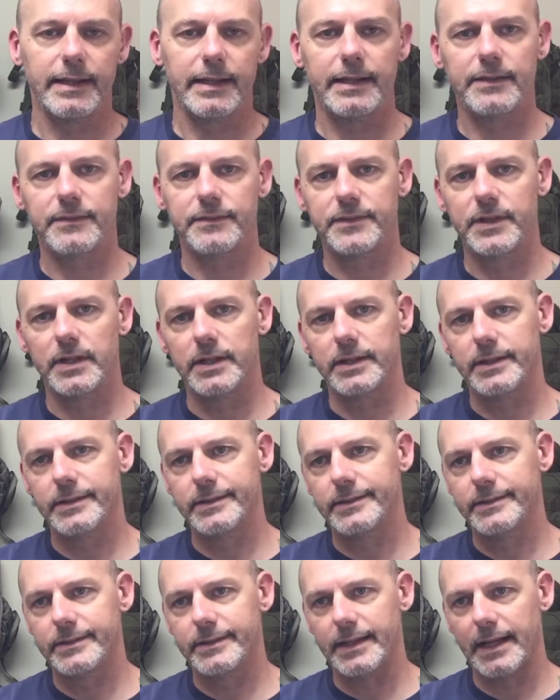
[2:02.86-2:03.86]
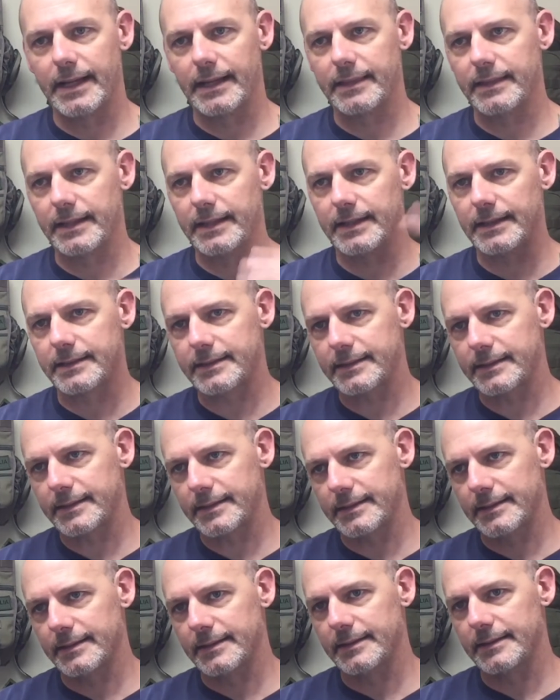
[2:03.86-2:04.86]
have done, I think,
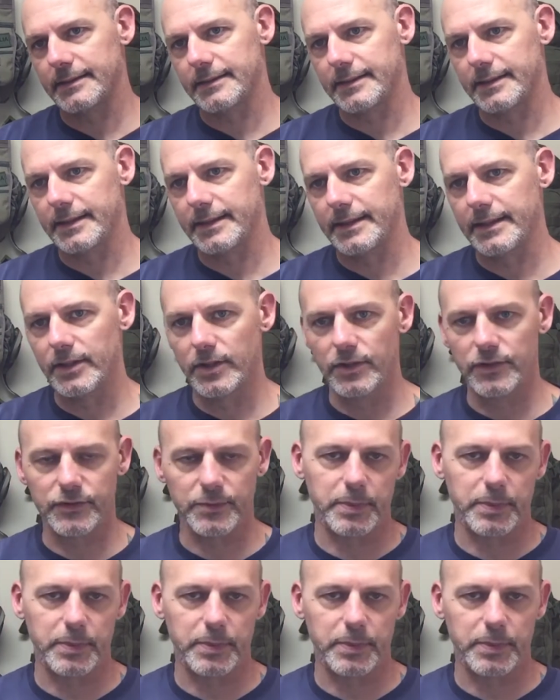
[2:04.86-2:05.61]
years